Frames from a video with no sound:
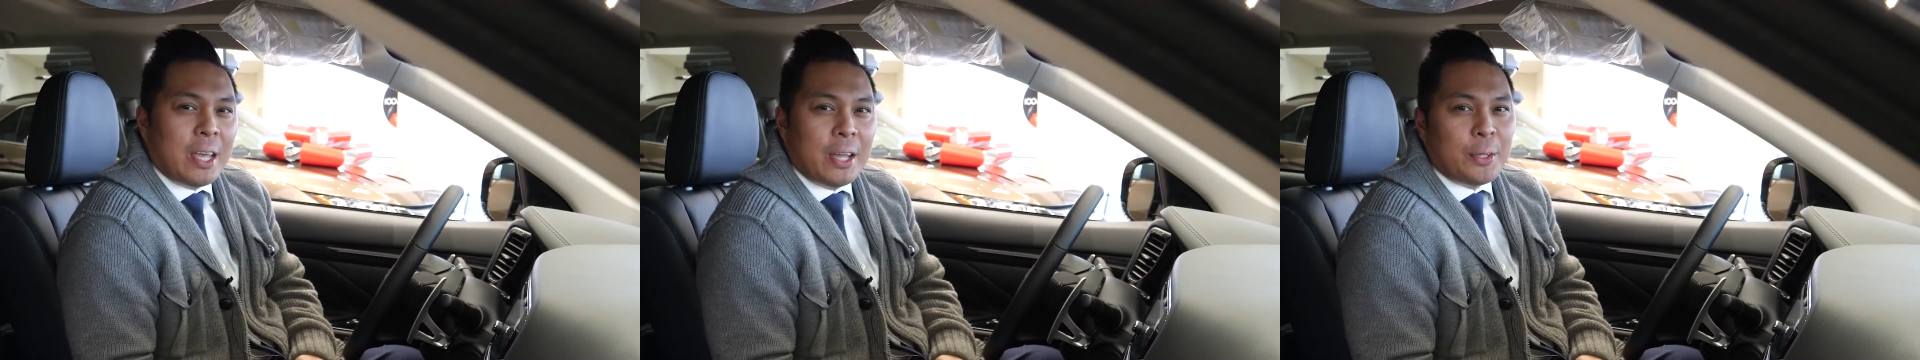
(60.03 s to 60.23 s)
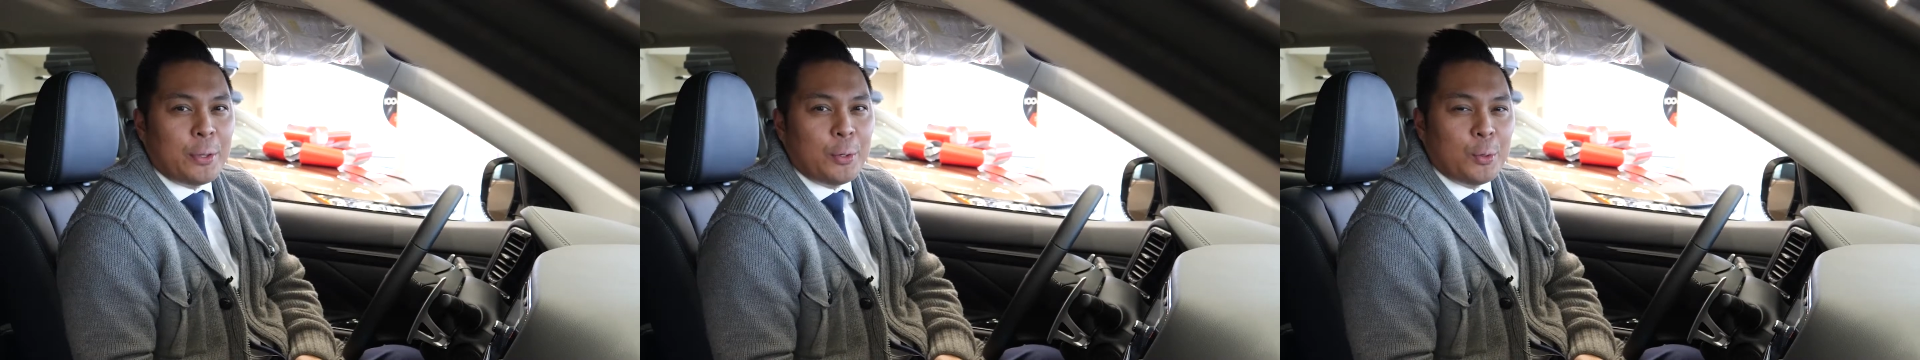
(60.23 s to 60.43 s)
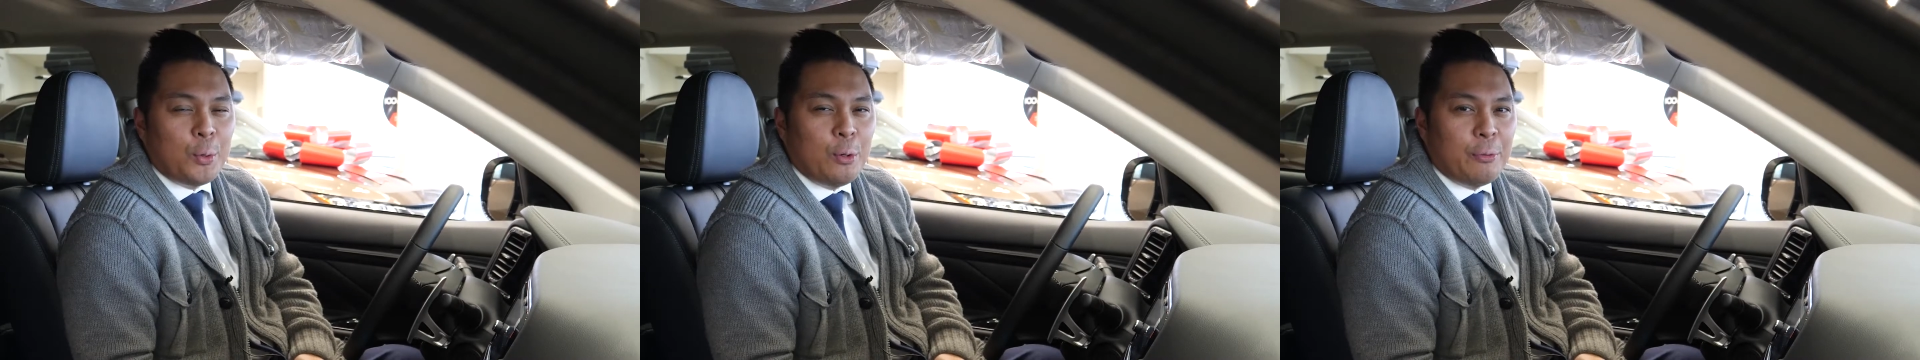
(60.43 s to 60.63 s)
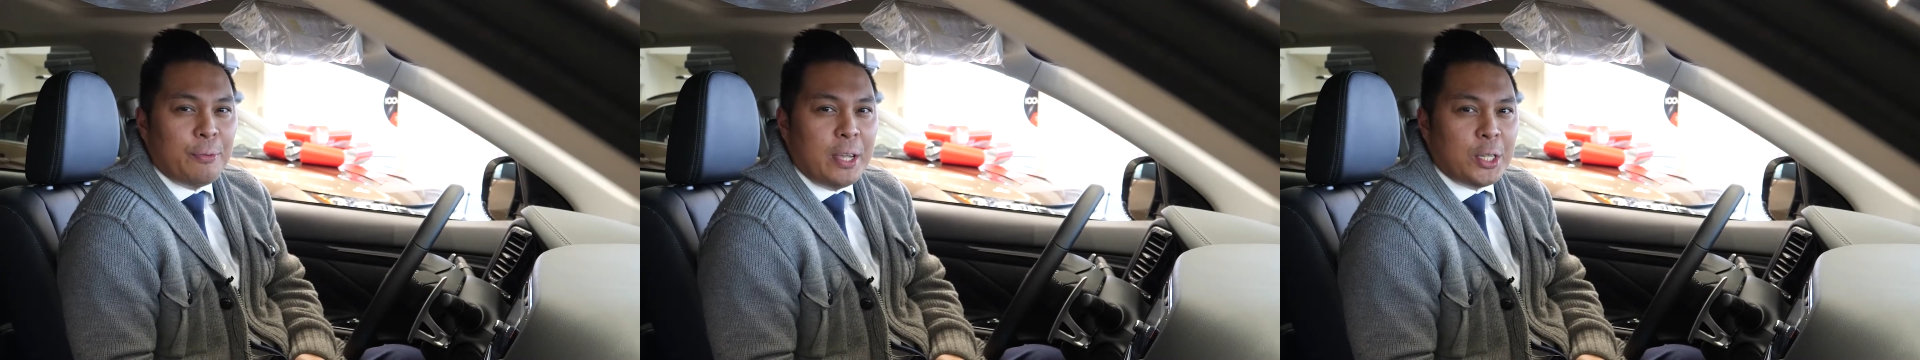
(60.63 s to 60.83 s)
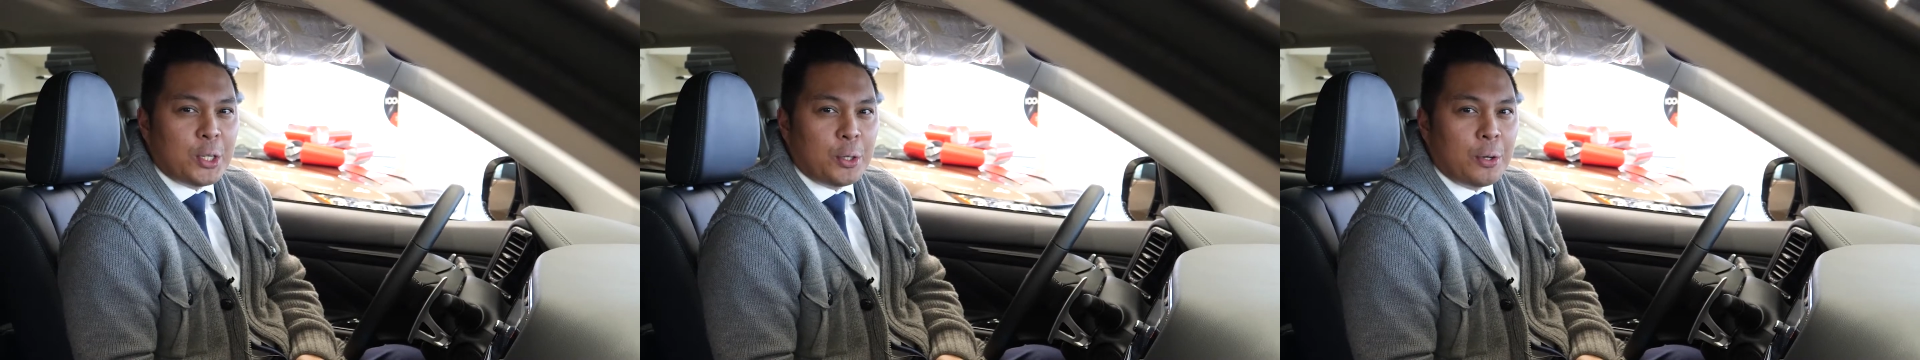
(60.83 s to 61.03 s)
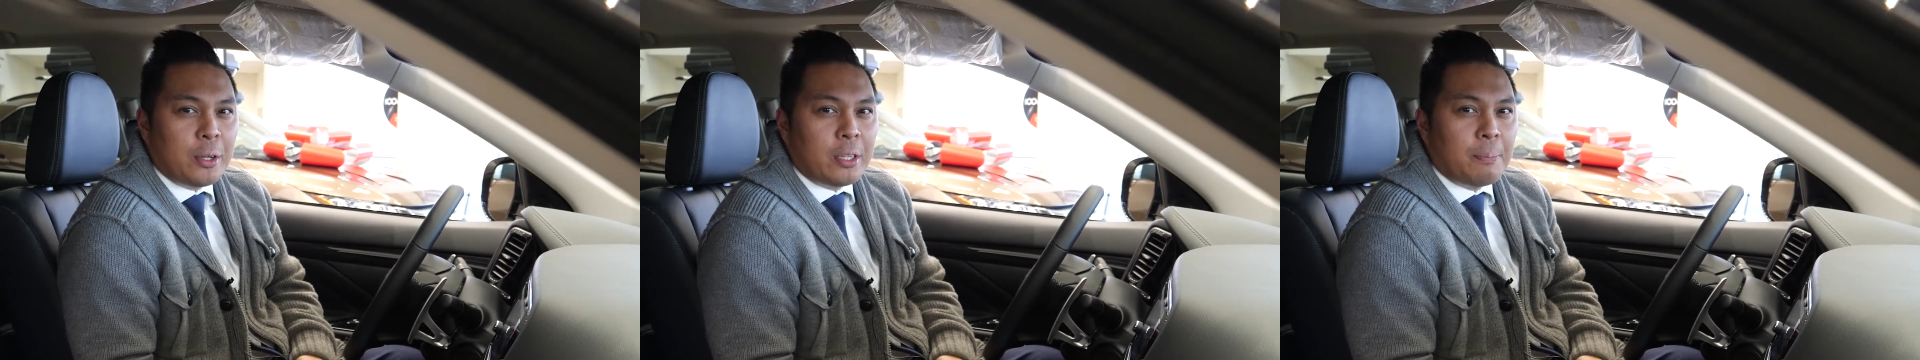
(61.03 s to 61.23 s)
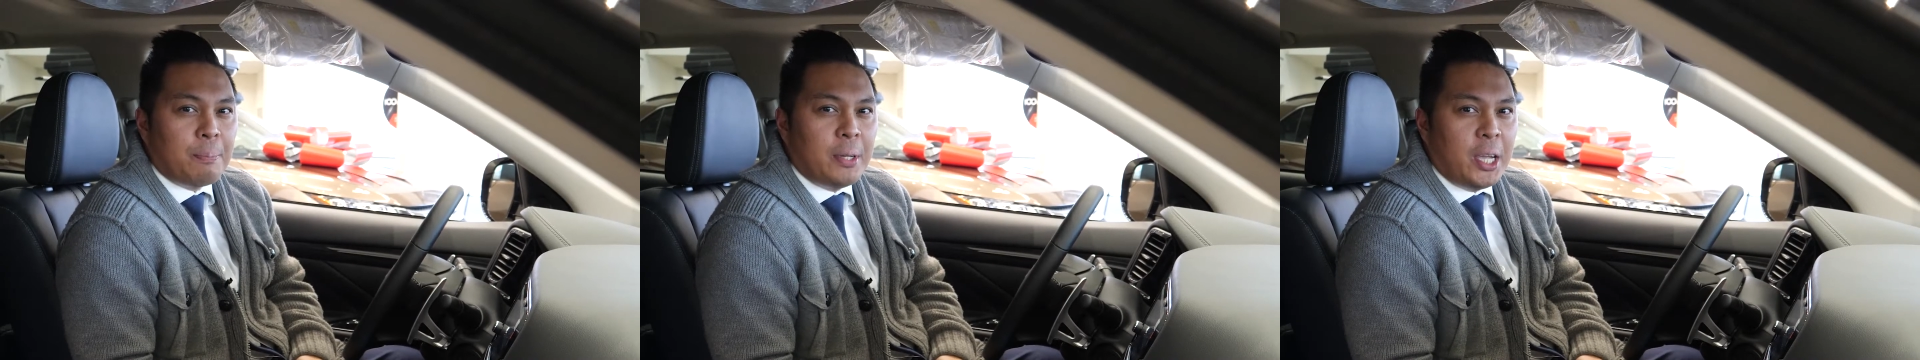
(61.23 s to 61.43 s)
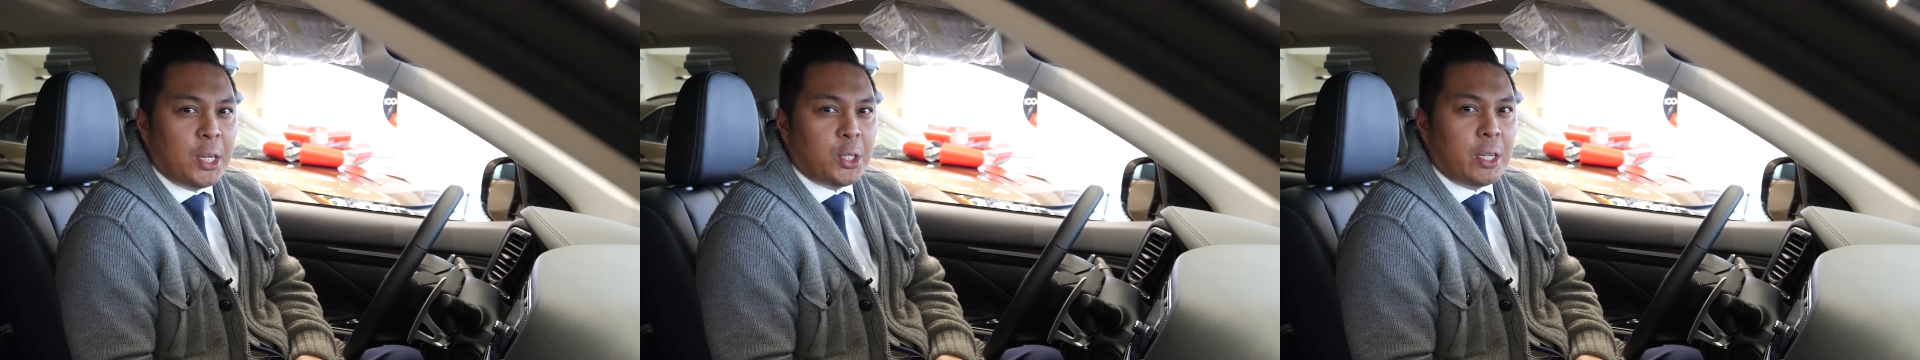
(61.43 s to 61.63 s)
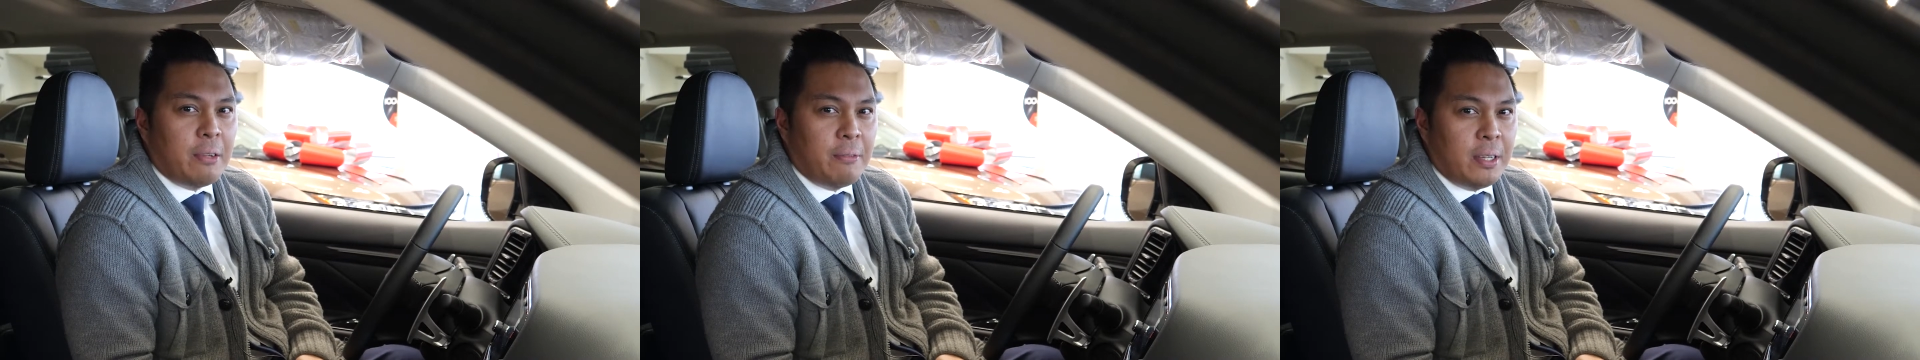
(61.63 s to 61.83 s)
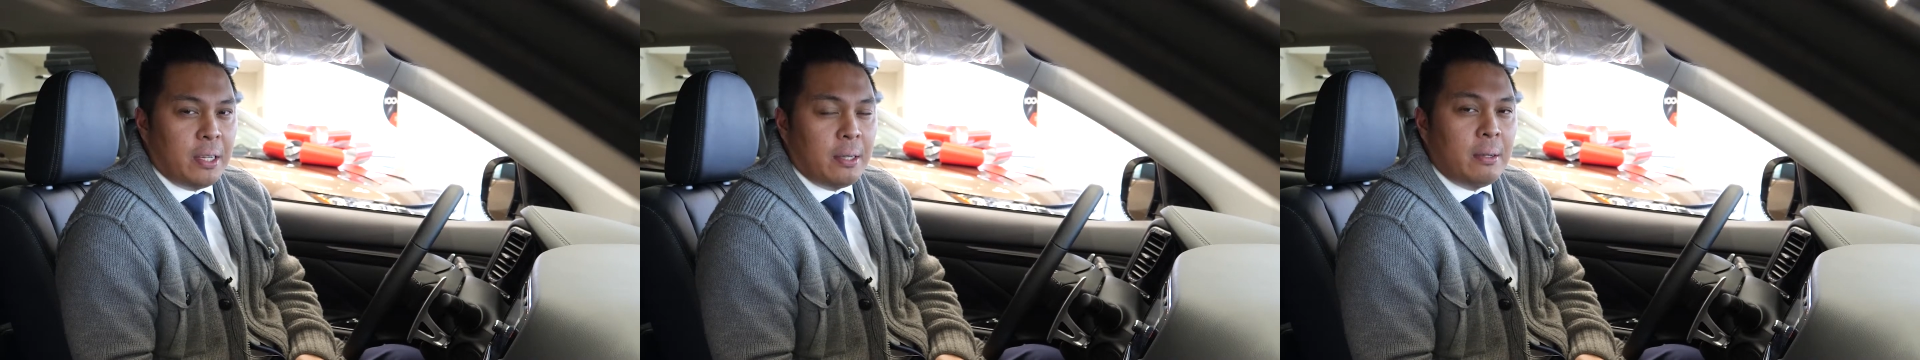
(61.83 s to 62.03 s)
Another cool feature on the
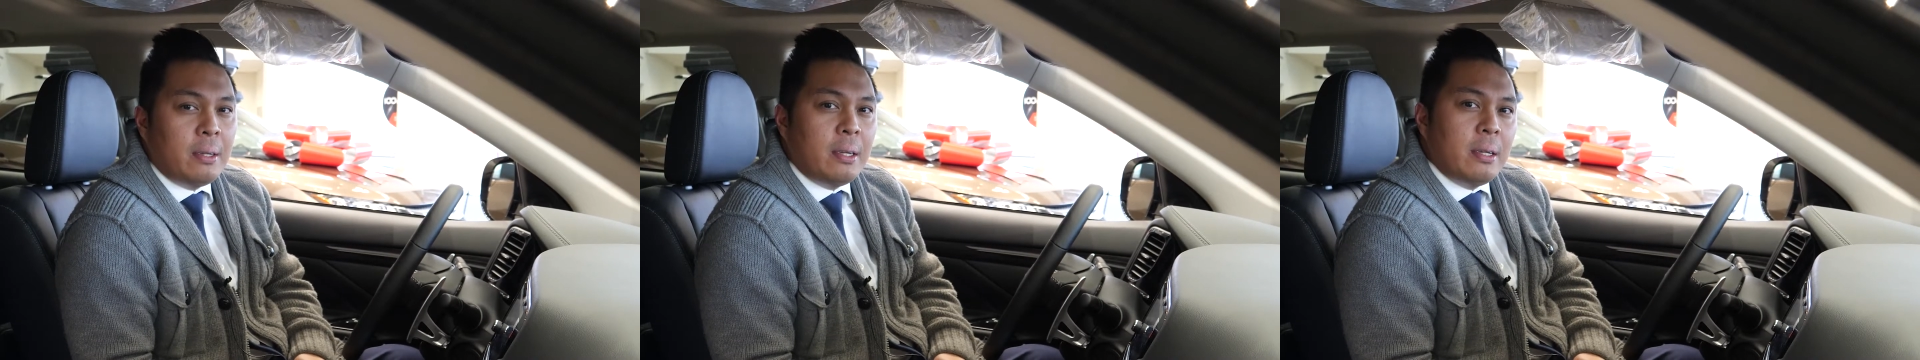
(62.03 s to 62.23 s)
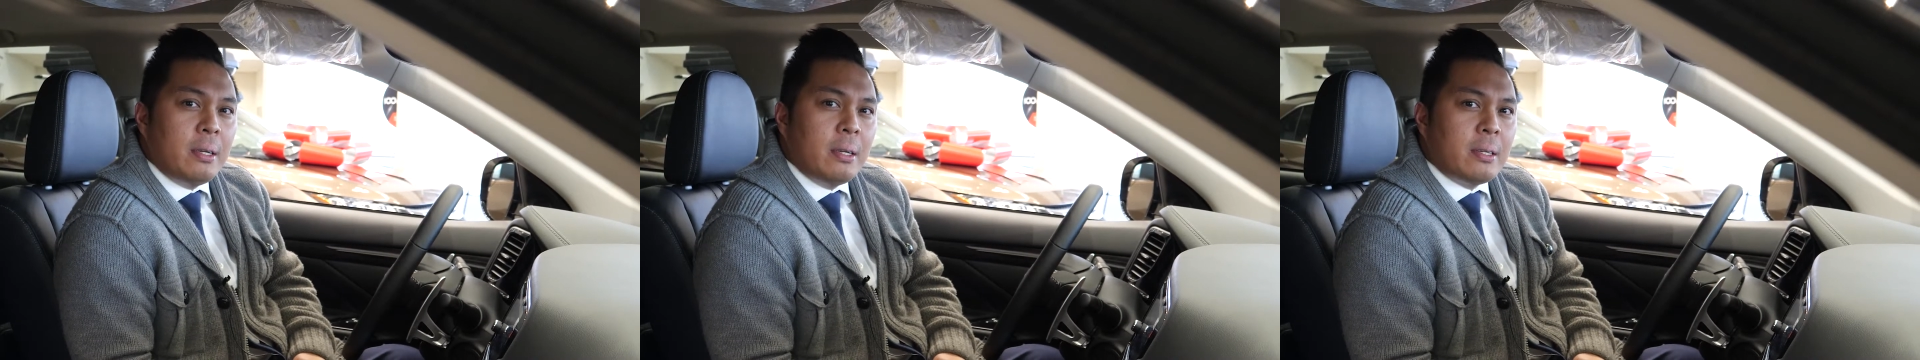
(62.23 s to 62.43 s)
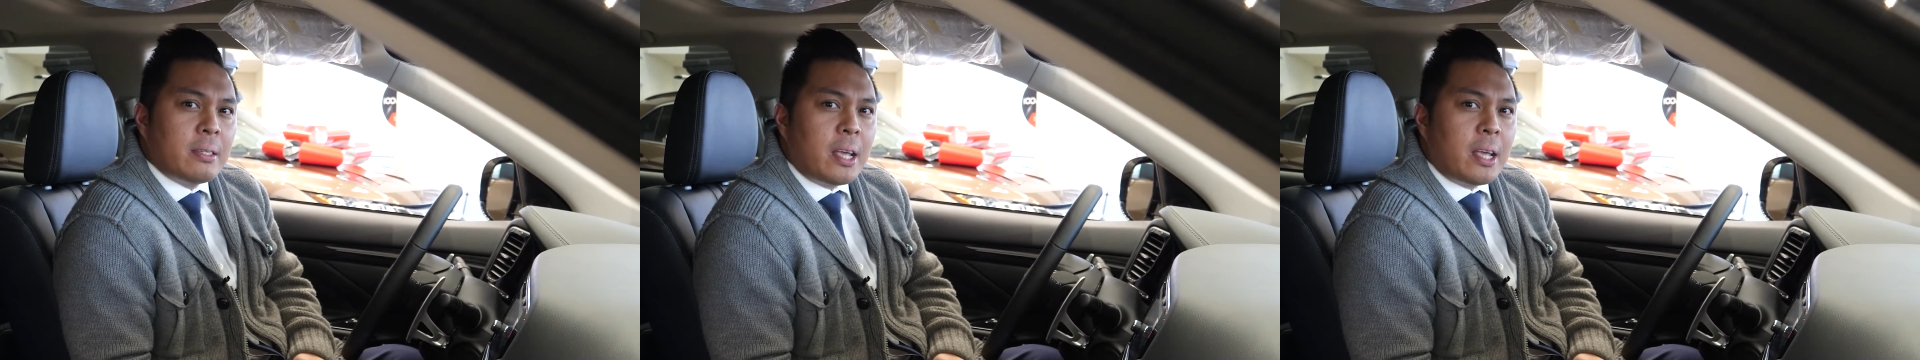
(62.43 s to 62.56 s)
PHEV